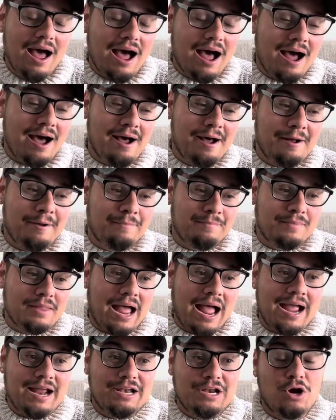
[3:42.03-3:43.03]

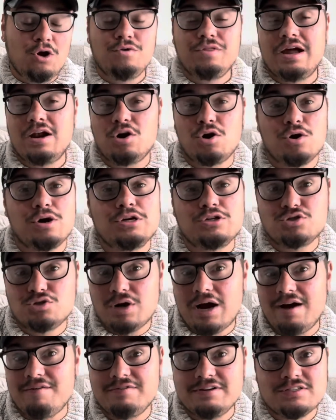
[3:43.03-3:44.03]
I know that her and
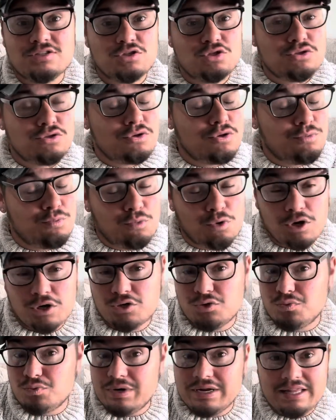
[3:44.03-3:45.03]
Travis
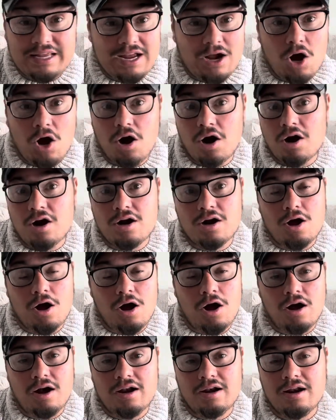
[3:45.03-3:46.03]
worked really hard
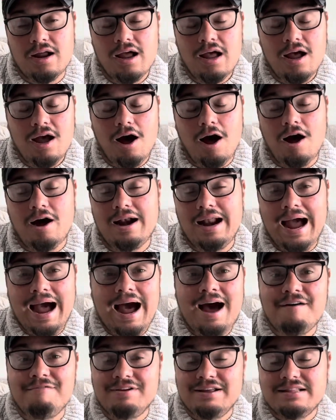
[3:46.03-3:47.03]
on
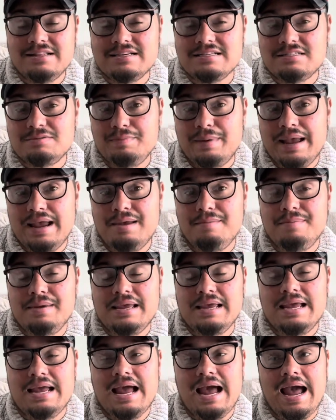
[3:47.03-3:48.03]
having this
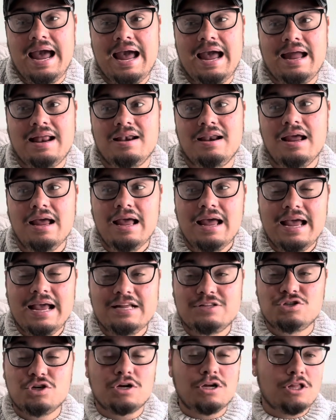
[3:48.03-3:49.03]
baby, and
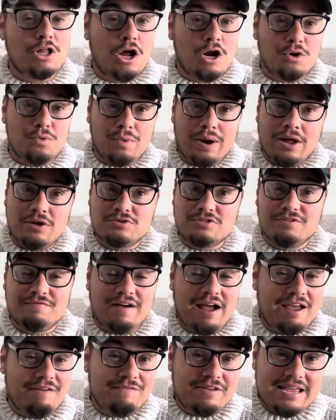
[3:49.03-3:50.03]
it took a lot of rounds of
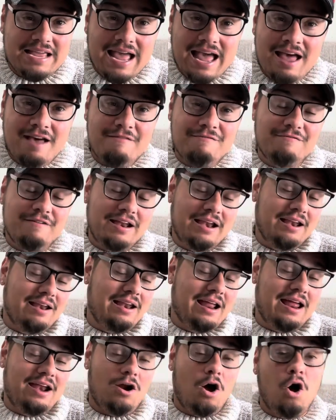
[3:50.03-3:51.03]
IVF
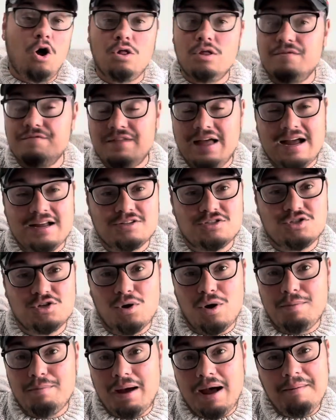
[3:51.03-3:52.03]
and all of that.
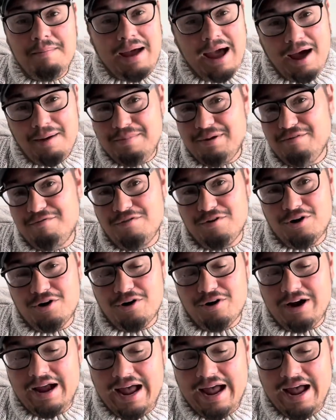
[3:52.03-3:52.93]
So I'm happy for her.